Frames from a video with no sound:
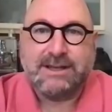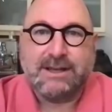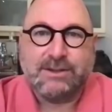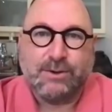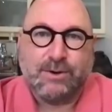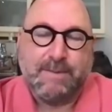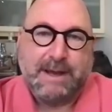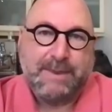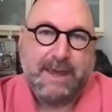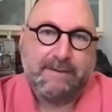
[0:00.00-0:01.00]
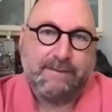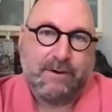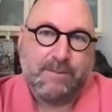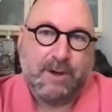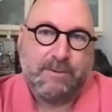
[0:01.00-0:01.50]
talk about that for a
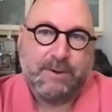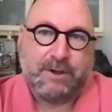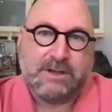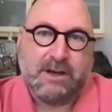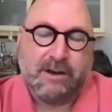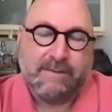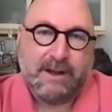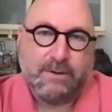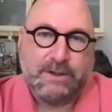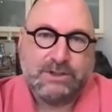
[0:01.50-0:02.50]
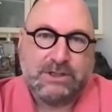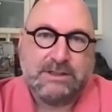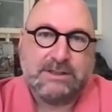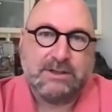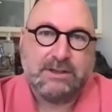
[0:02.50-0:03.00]
moment, because a lot of our
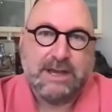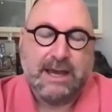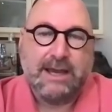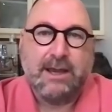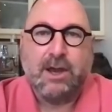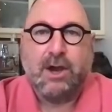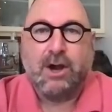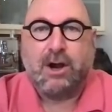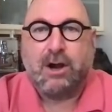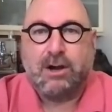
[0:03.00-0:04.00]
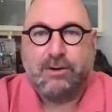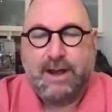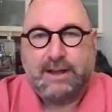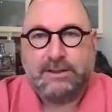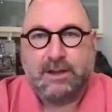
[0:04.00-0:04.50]
questions today are
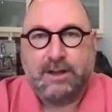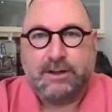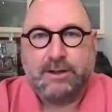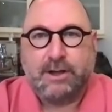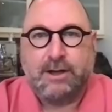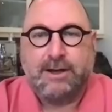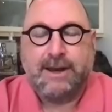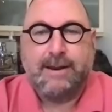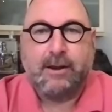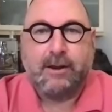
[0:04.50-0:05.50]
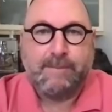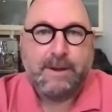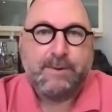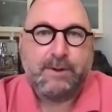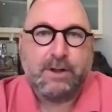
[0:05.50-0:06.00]
around going on holiday. A lot of
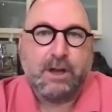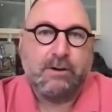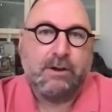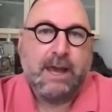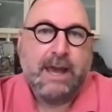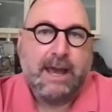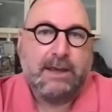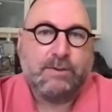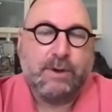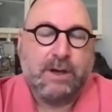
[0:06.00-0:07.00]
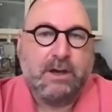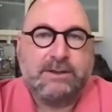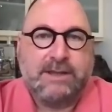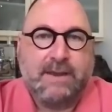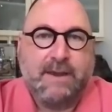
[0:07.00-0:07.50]
people go, as we know in
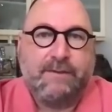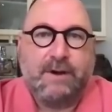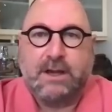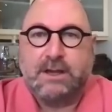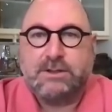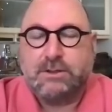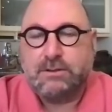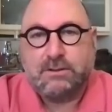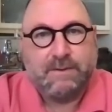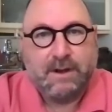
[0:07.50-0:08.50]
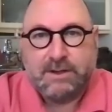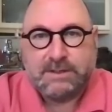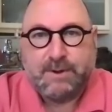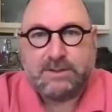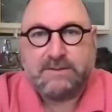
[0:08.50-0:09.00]
South Africa, to various
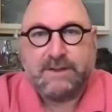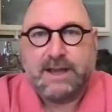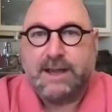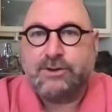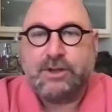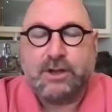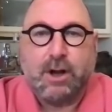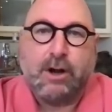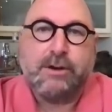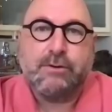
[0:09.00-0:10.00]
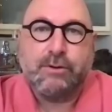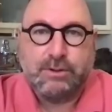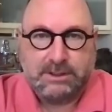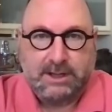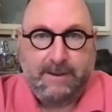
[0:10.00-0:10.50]
parts of the country. The Garden
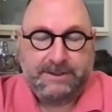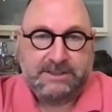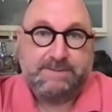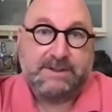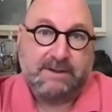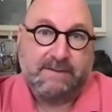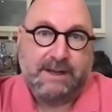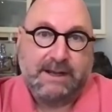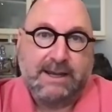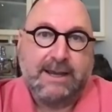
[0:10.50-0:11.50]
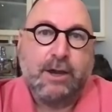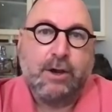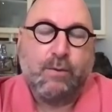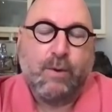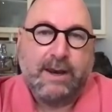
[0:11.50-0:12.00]
Route, specifically
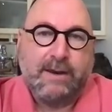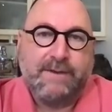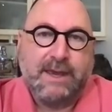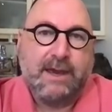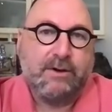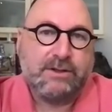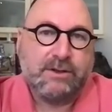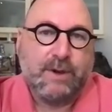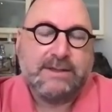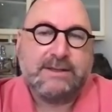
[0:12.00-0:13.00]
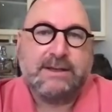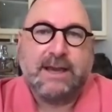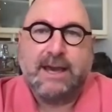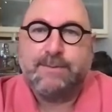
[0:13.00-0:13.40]
one of the areas, the Western Cape